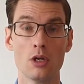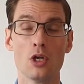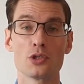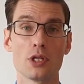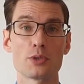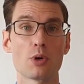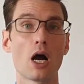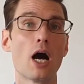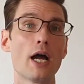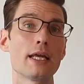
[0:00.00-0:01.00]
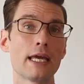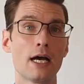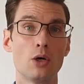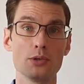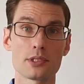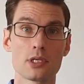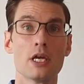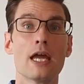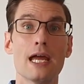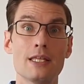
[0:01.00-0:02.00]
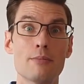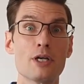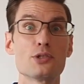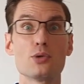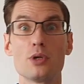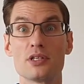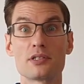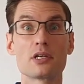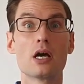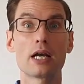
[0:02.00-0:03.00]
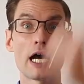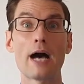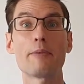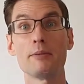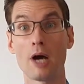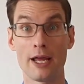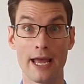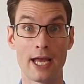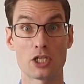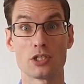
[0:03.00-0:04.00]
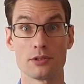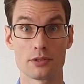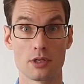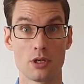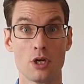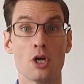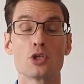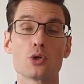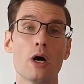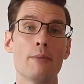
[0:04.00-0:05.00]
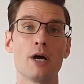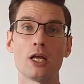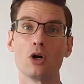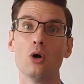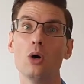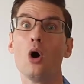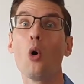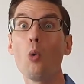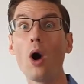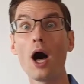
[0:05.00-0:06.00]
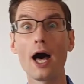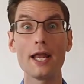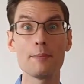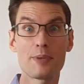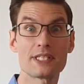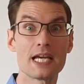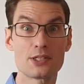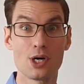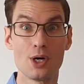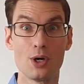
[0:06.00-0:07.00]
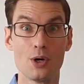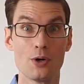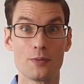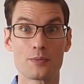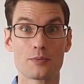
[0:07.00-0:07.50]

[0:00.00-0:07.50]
So that's where I count and then my students copy my actions. So I might go 1 potato,